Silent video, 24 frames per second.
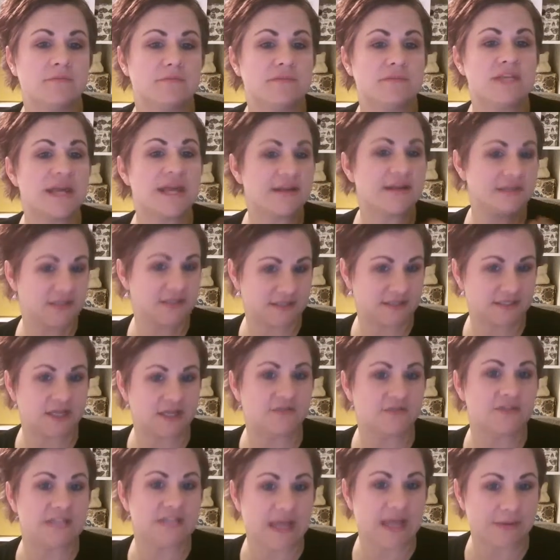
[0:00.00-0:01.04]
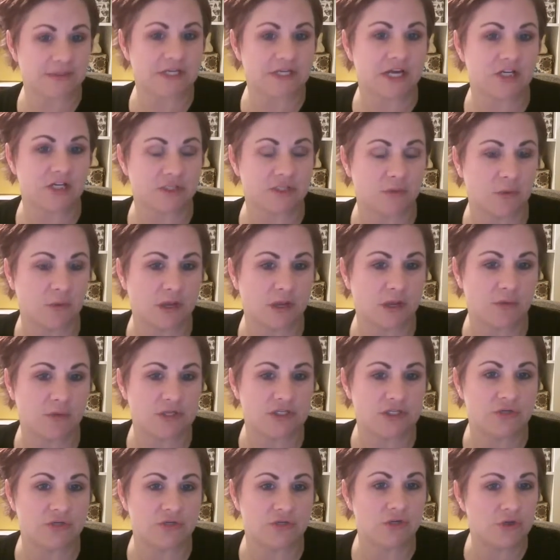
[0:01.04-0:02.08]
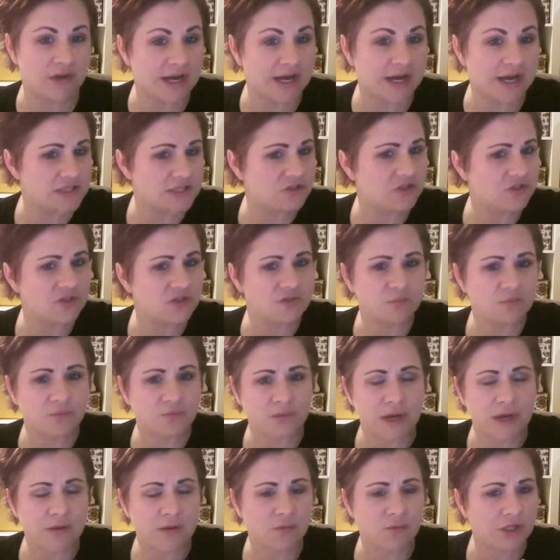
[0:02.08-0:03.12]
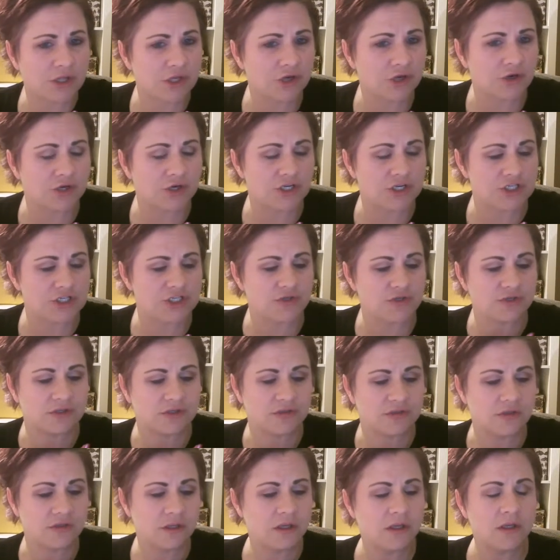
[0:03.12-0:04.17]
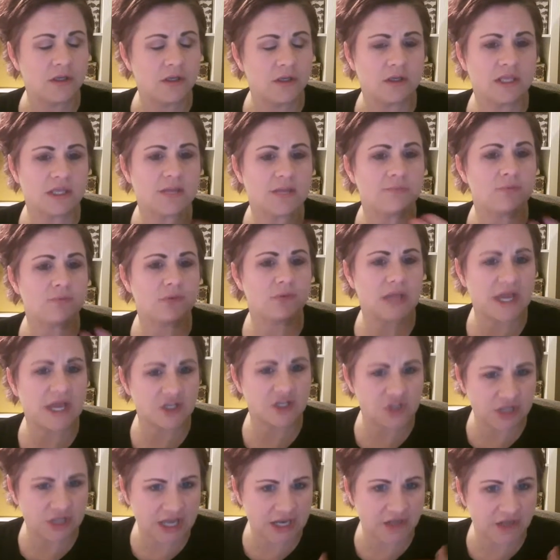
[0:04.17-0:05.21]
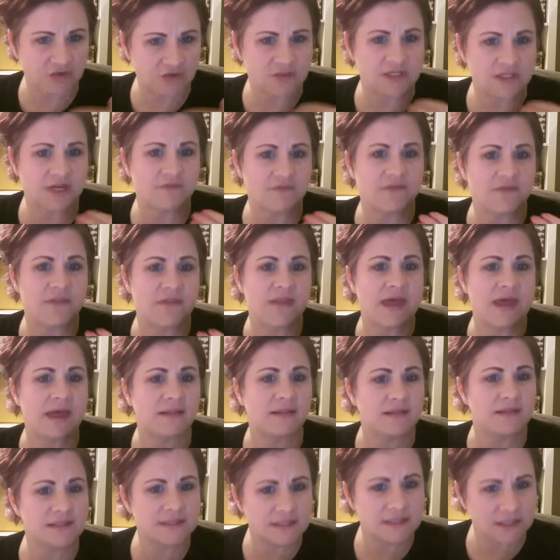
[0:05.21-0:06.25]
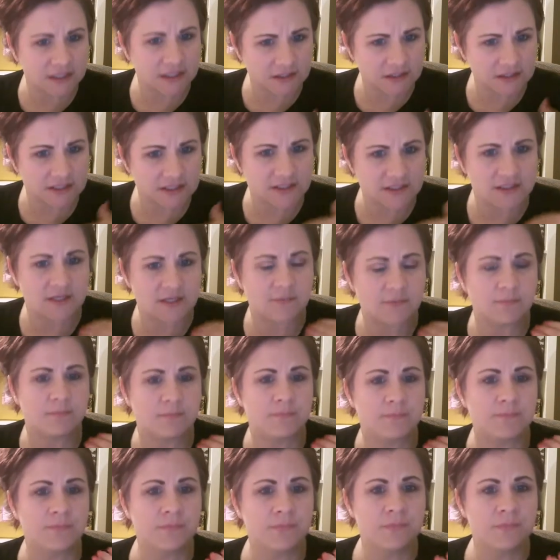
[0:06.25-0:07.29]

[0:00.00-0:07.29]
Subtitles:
tend to self-sabotage the way we do. And you guys, I really encourage you to keep educating yourself in that, listening to some